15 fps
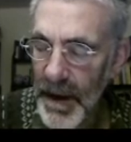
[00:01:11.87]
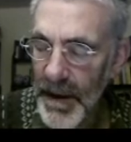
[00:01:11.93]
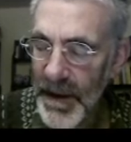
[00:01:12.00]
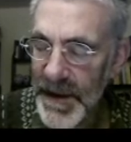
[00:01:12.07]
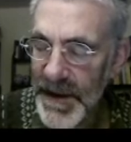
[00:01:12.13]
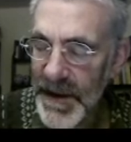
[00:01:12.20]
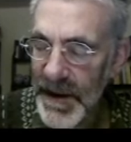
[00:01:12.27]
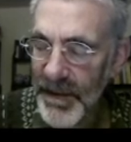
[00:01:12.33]

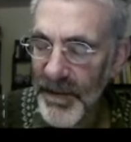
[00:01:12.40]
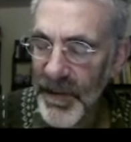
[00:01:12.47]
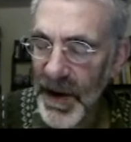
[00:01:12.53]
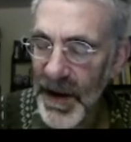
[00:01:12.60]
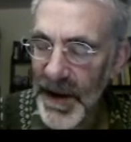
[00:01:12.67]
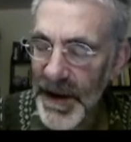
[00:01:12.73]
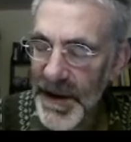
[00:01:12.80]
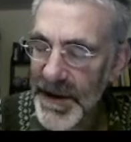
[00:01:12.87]
this
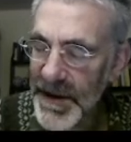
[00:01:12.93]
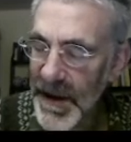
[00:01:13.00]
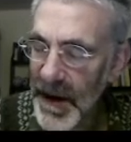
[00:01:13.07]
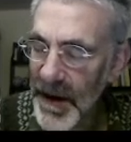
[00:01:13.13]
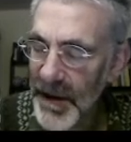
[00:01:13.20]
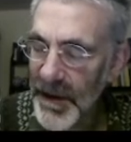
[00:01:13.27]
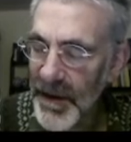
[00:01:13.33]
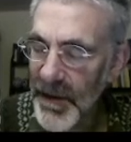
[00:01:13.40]
implies
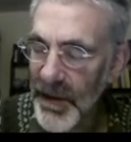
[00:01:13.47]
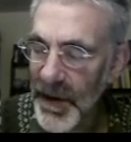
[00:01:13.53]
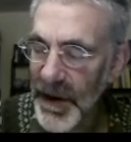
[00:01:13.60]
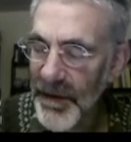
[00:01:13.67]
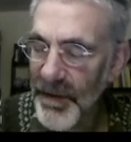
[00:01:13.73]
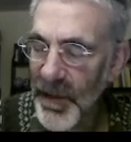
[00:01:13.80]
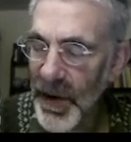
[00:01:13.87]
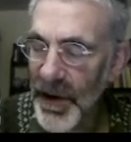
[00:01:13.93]
that the ring
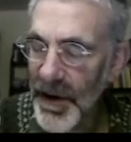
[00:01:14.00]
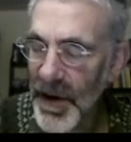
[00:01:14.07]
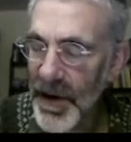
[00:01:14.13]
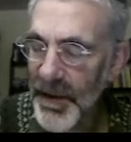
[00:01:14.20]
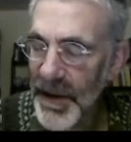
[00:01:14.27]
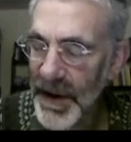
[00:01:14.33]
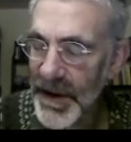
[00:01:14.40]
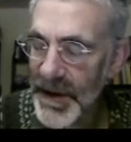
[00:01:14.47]
of
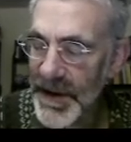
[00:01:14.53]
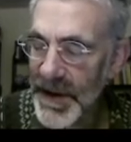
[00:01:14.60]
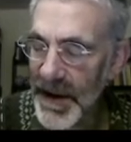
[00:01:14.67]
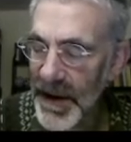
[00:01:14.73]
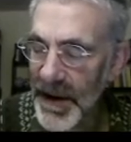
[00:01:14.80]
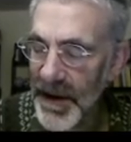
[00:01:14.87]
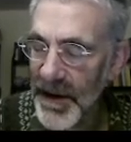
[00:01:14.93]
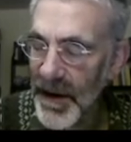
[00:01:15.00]
polynomials
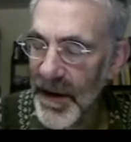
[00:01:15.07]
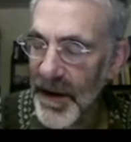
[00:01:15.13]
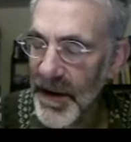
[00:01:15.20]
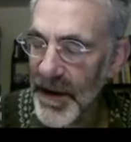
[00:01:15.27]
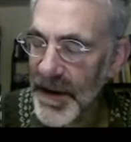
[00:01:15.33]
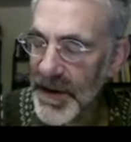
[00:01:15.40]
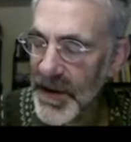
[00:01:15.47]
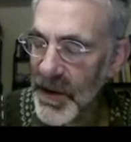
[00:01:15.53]
in
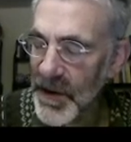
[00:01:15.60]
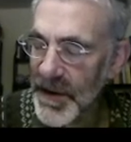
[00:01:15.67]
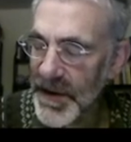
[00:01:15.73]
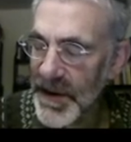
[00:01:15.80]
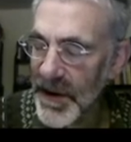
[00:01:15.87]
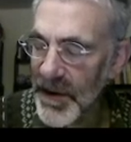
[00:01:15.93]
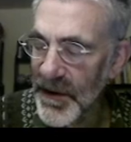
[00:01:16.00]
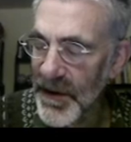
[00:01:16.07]
R is
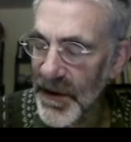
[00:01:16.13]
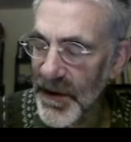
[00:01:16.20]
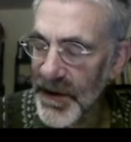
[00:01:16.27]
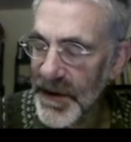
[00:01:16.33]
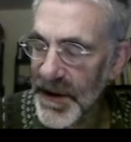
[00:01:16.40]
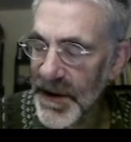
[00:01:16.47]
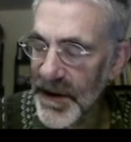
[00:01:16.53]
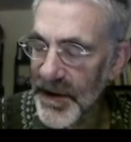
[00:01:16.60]
also
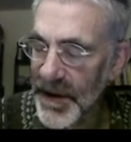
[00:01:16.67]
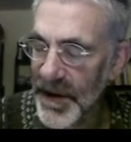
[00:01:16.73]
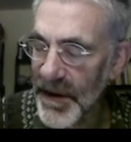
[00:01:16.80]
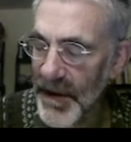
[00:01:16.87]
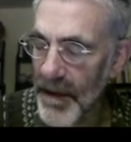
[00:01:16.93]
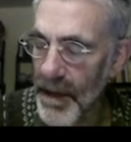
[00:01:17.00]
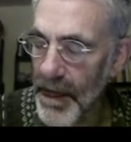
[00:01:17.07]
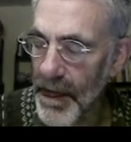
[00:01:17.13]
Noetherian.